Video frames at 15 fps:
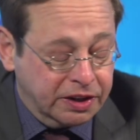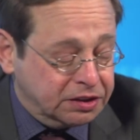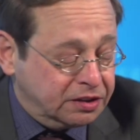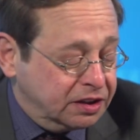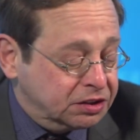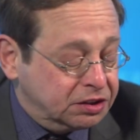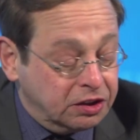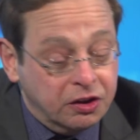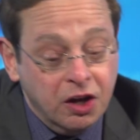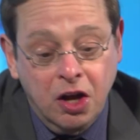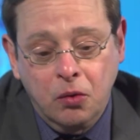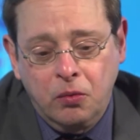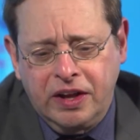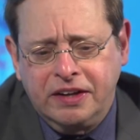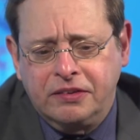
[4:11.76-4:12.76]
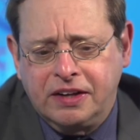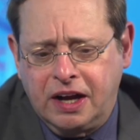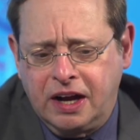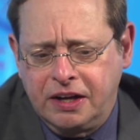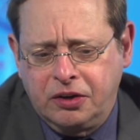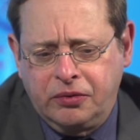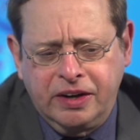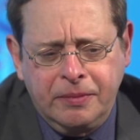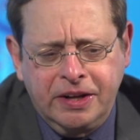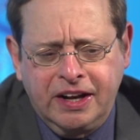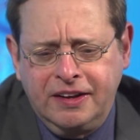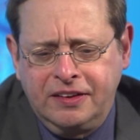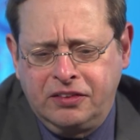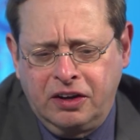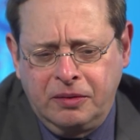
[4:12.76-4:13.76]
Thanks, thanks, Jack. Well, I, I, agree. I mean,
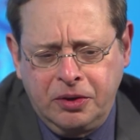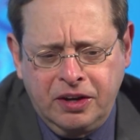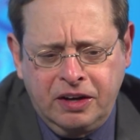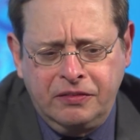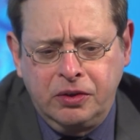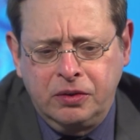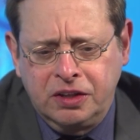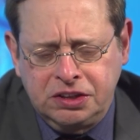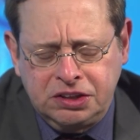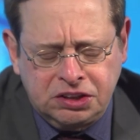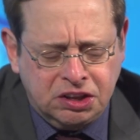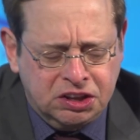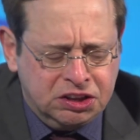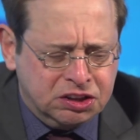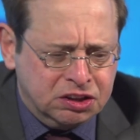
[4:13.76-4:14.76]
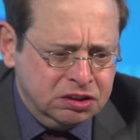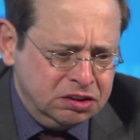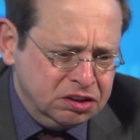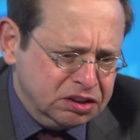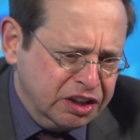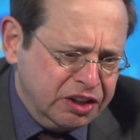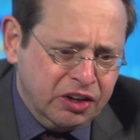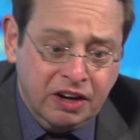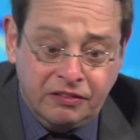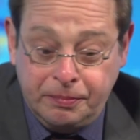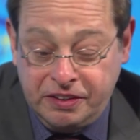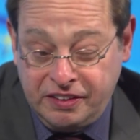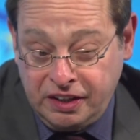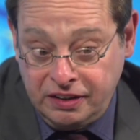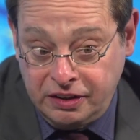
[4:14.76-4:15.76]
anytime you have new legislation and you have
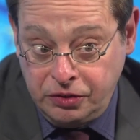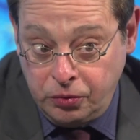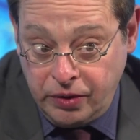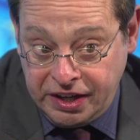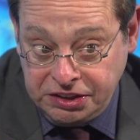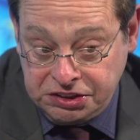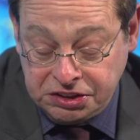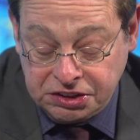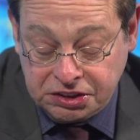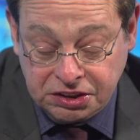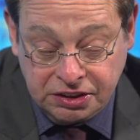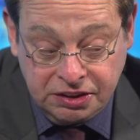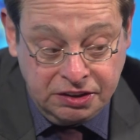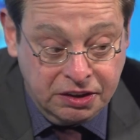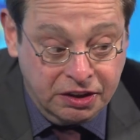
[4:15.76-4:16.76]
particularly a new agency,